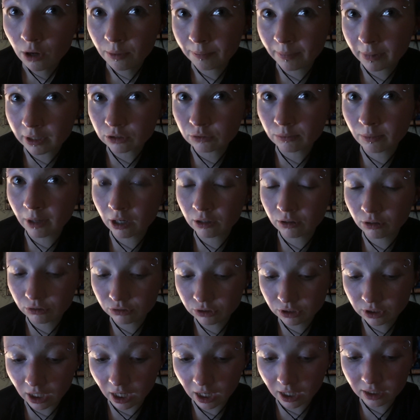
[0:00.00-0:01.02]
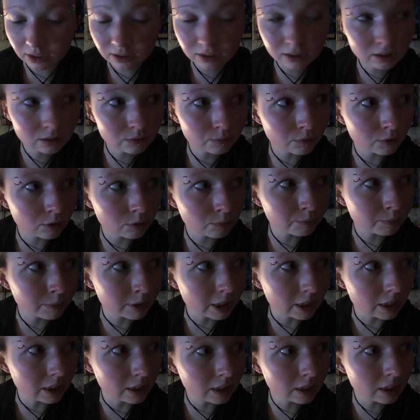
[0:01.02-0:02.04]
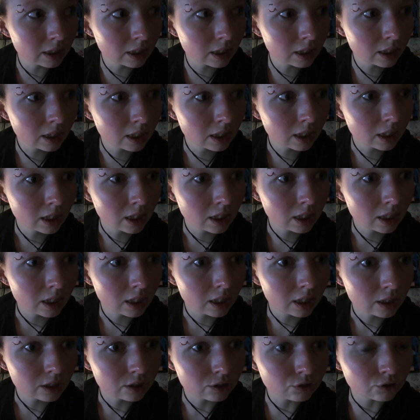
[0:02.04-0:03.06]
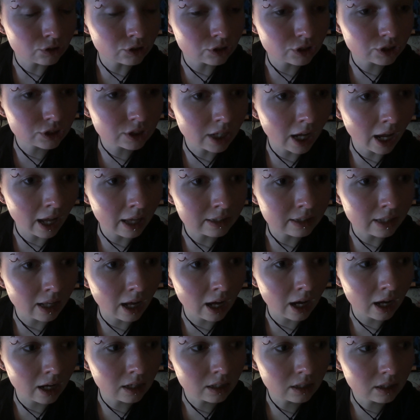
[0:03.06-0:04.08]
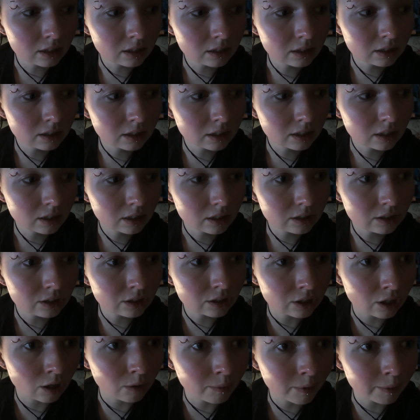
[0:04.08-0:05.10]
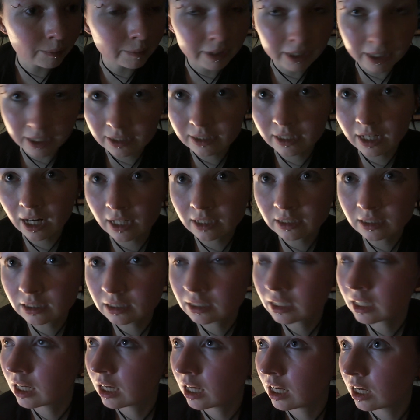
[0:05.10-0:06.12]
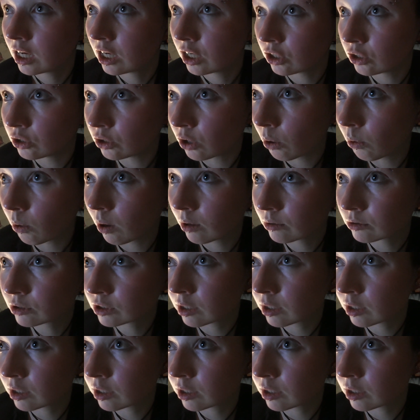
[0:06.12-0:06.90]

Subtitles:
my tomorrow's tasks will be to just kind of, maybe get dressed, go out